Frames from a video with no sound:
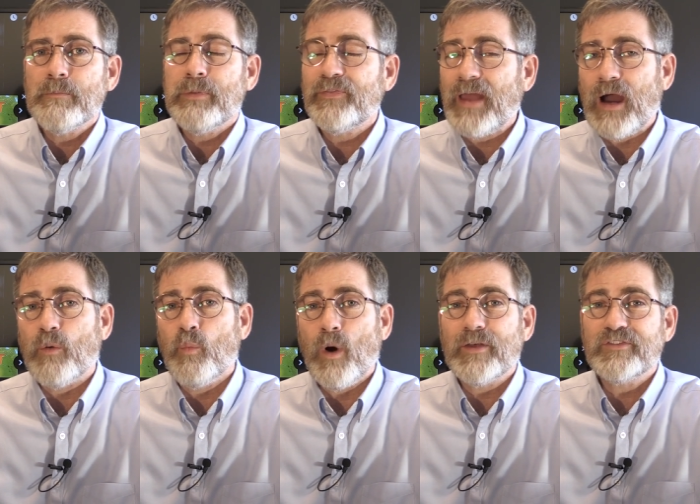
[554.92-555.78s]
but that
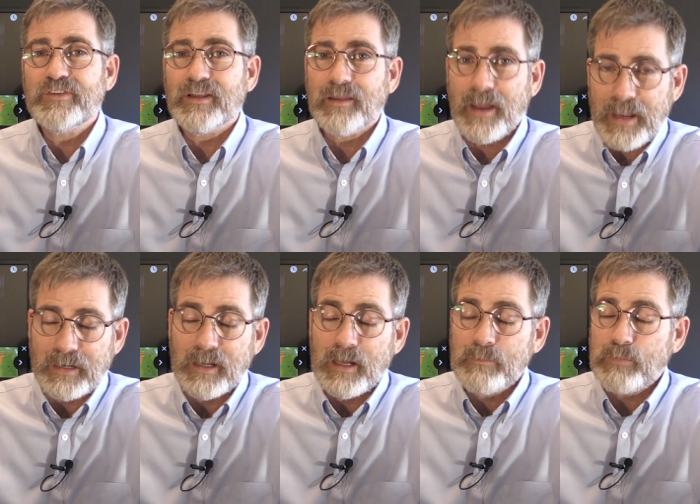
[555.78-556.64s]
was
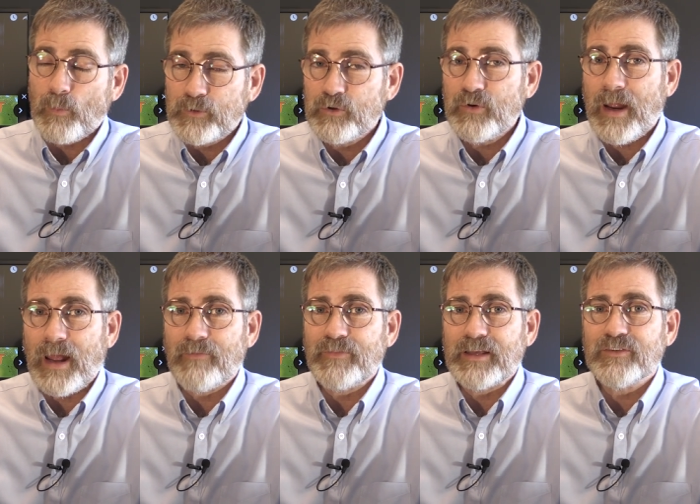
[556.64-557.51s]
delayed. But we do
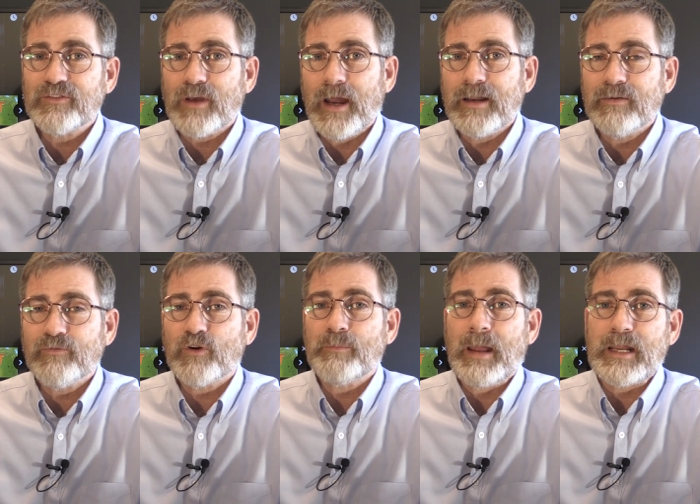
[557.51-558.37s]
have the inside
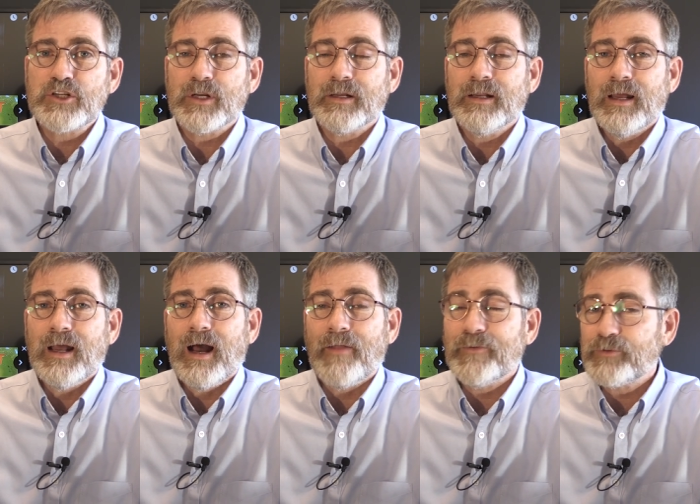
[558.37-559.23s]
information
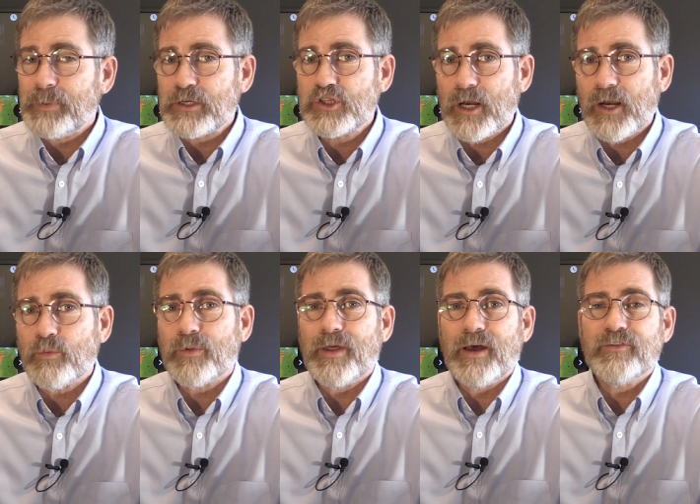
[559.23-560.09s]
uh, that's been shared
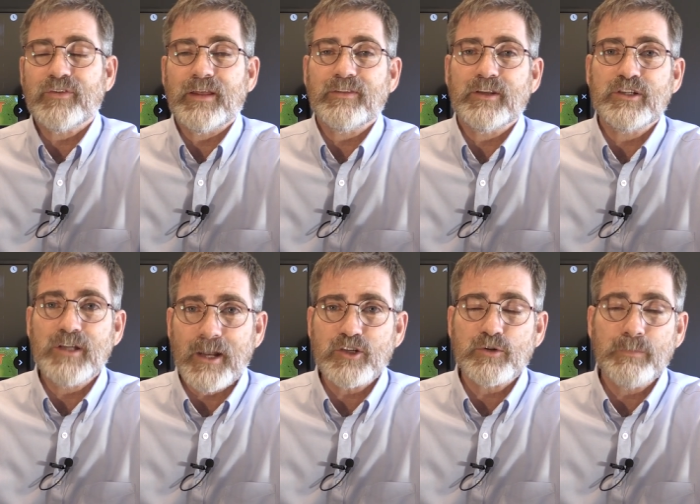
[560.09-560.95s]
with us that the
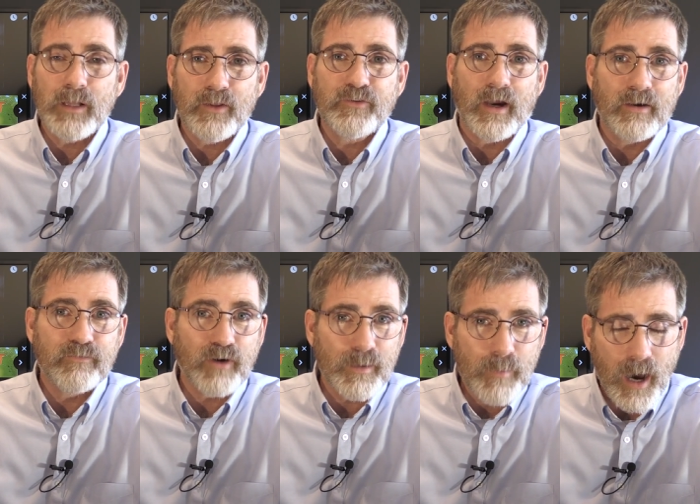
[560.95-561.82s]
Dutch military
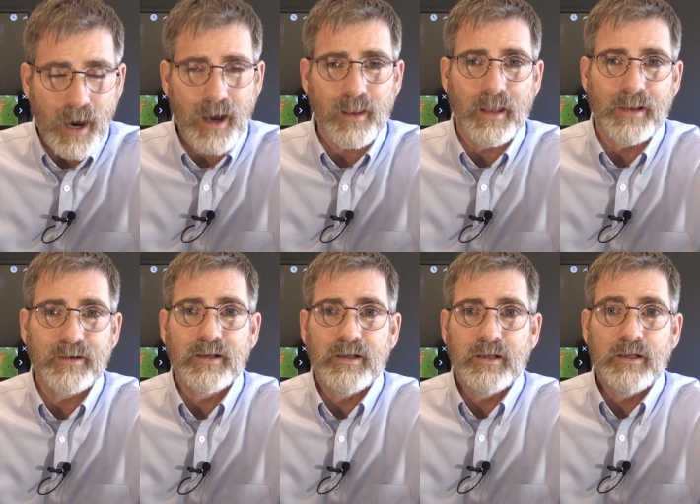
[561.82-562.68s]
from Holland
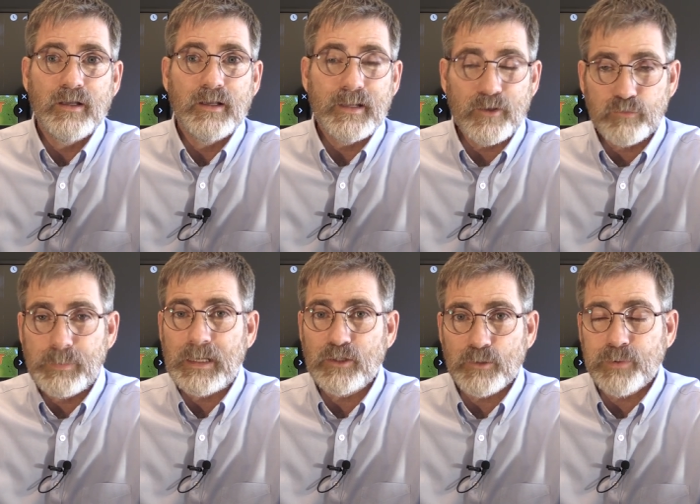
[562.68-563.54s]
is
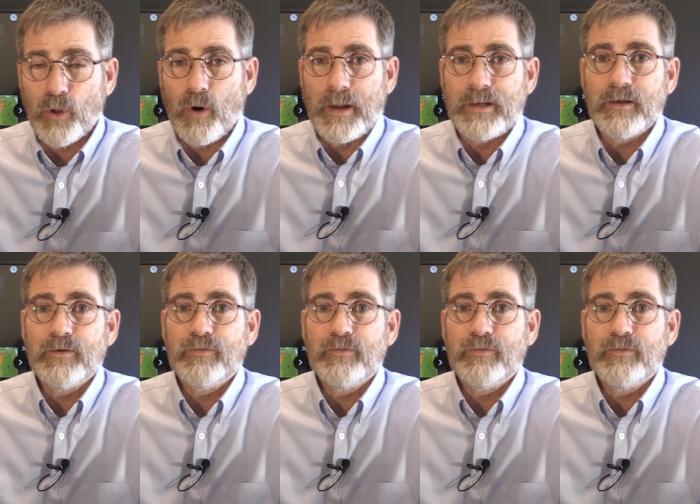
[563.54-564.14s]
being deployed